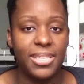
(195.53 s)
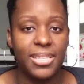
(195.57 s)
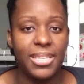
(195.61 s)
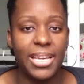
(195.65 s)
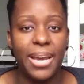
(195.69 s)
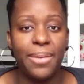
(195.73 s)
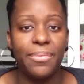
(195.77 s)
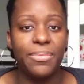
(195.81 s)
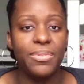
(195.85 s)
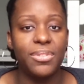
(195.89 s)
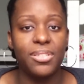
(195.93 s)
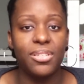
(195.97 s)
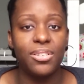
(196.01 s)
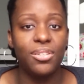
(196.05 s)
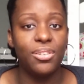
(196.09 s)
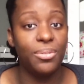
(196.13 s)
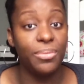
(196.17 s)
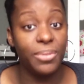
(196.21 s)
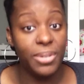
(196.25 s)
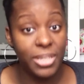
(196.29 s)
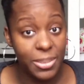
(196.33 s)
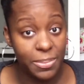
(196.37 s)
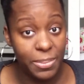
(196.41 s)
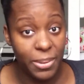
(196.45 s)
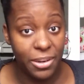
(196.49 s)
that was a
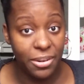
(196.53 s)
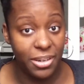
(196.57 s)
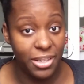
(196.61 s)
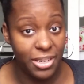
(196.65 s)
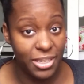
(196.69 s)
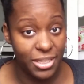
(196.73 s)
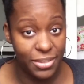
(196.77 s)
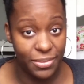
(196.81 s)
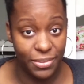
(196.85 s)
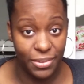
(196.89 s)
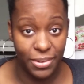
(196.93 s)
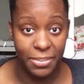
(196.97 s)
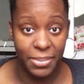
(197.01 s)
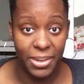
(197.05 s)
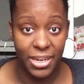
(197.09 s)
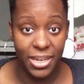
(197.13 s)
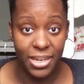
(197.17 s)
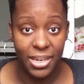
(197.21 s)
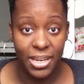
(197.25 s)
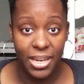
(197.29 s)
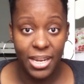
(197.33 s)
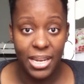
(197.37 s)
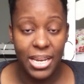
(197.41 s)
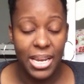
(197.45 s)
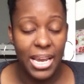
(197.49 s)
new experience for
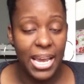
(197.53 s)
me.